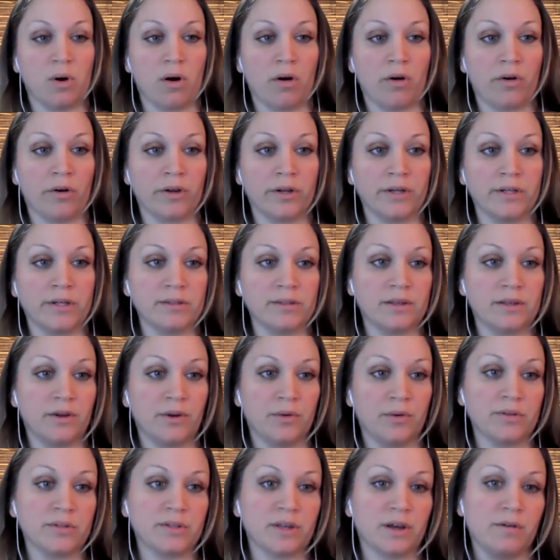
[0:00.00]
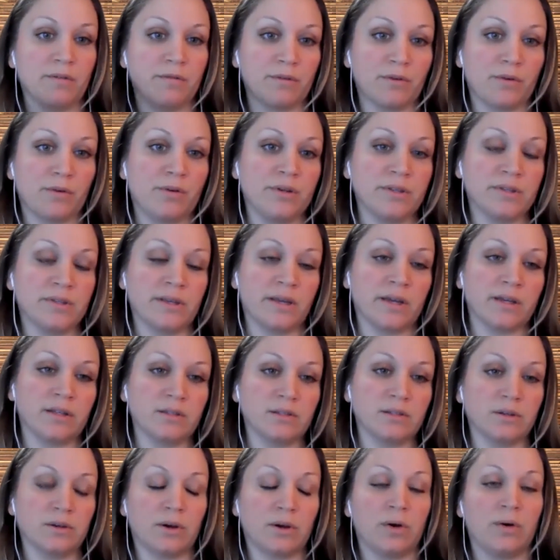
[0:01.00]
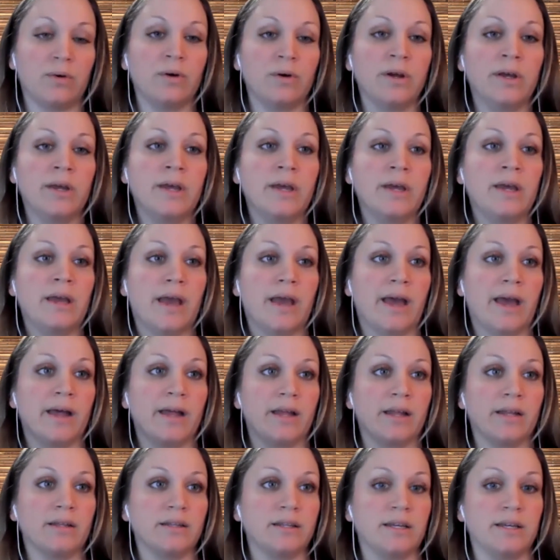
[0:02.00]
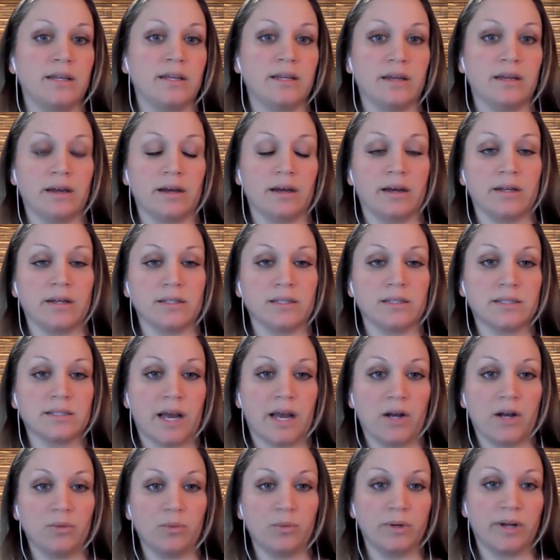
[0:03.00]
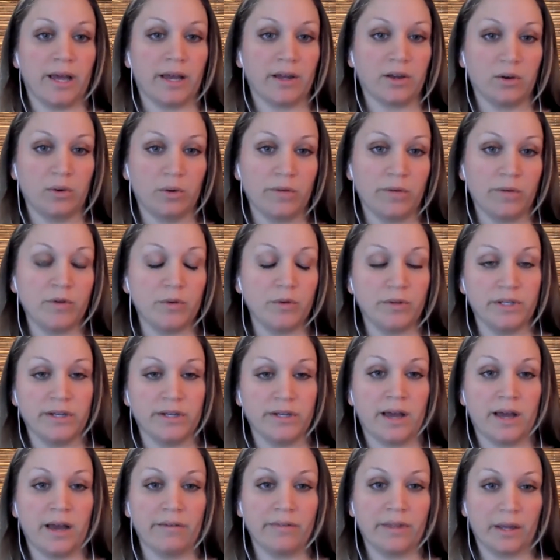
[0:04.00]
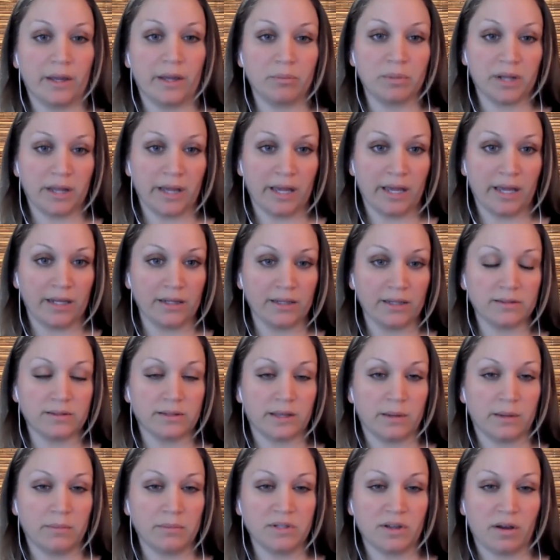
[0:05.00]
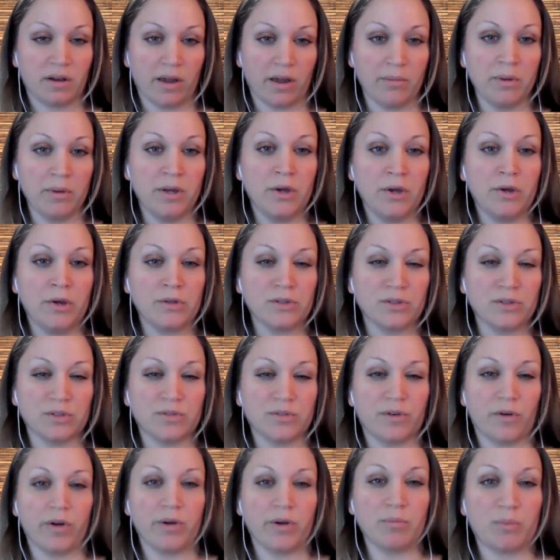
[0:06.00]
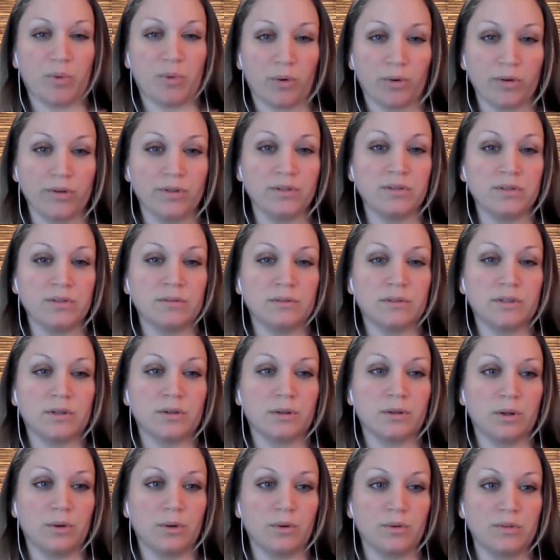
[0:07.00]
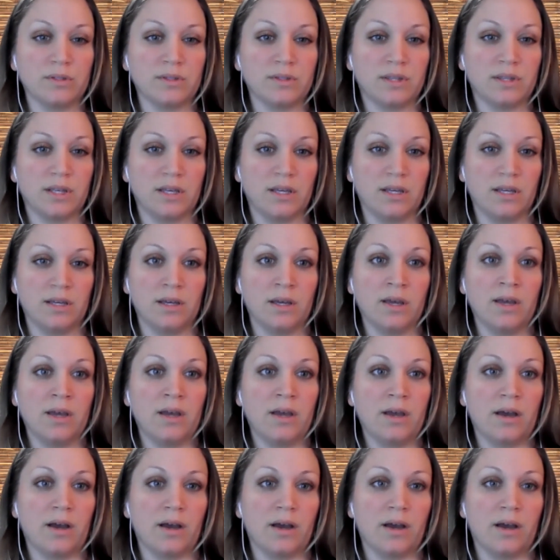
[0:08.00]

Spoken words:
you are going to see yourself 30 seconds ago, and the sound would echo if you did have that playing at the same time. So it's very important to close the